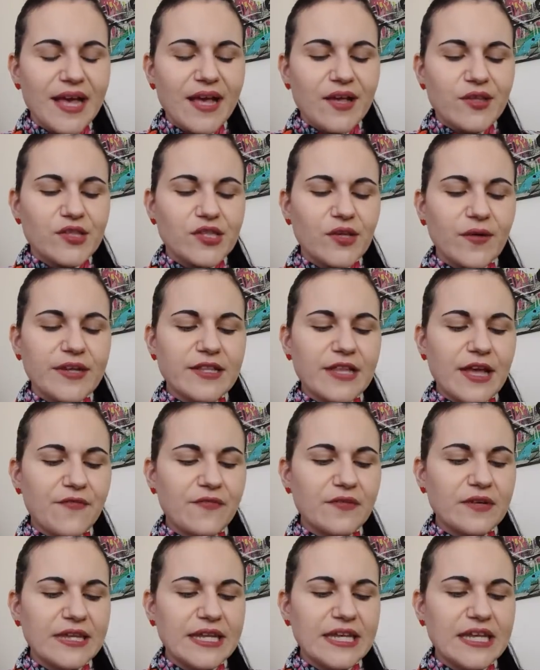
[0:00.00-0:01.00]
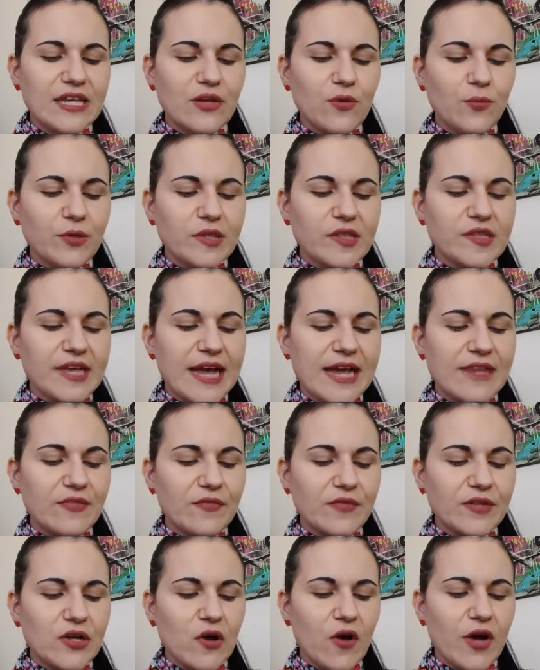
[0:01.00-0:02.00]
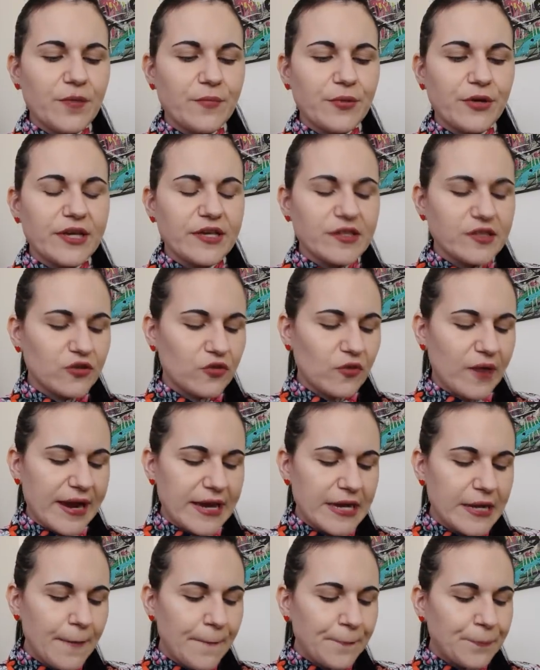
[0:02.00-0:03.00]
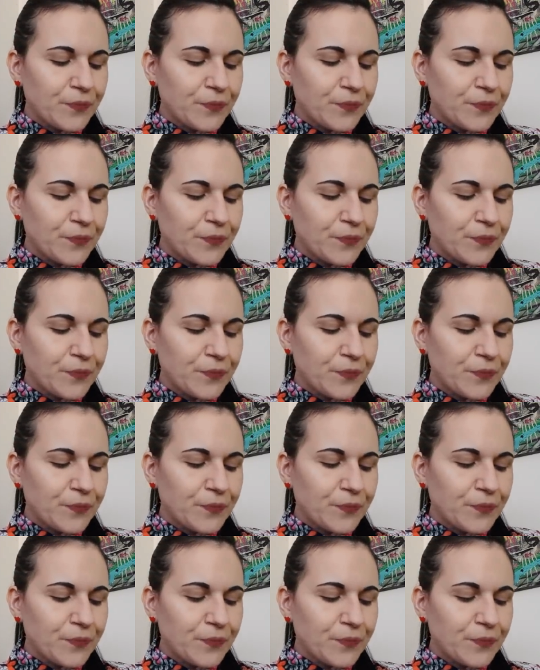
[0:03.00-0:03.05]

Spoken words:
So I definitely would say that the guidebook is great.